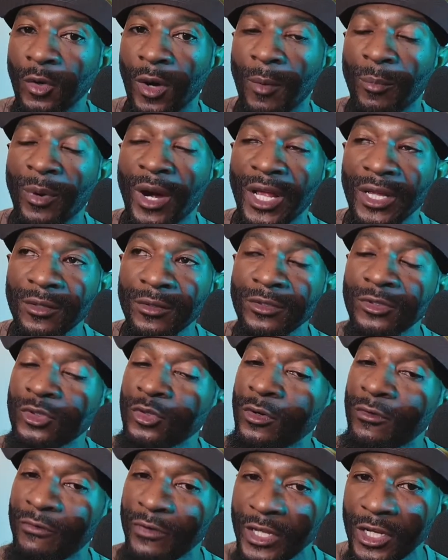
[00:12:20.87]
I'm probably going to
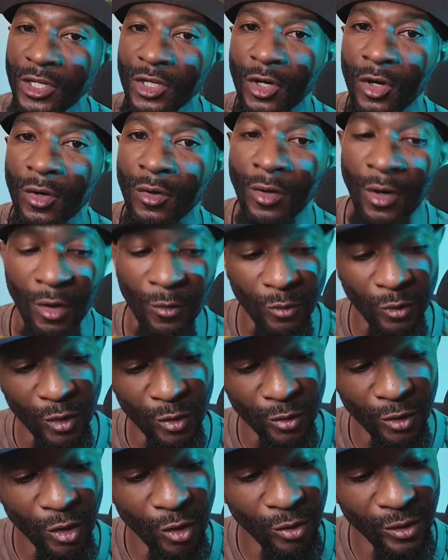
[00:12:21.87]
do a video or
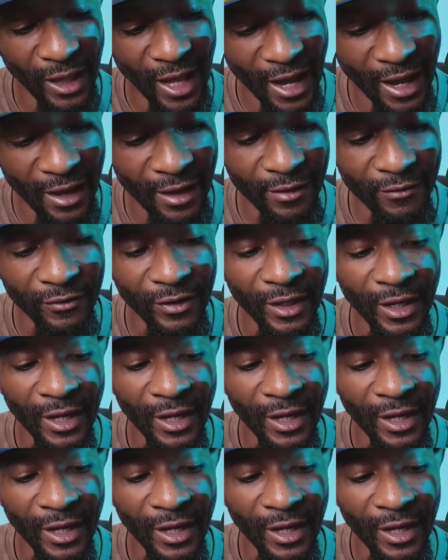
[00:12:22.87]
we'll go live.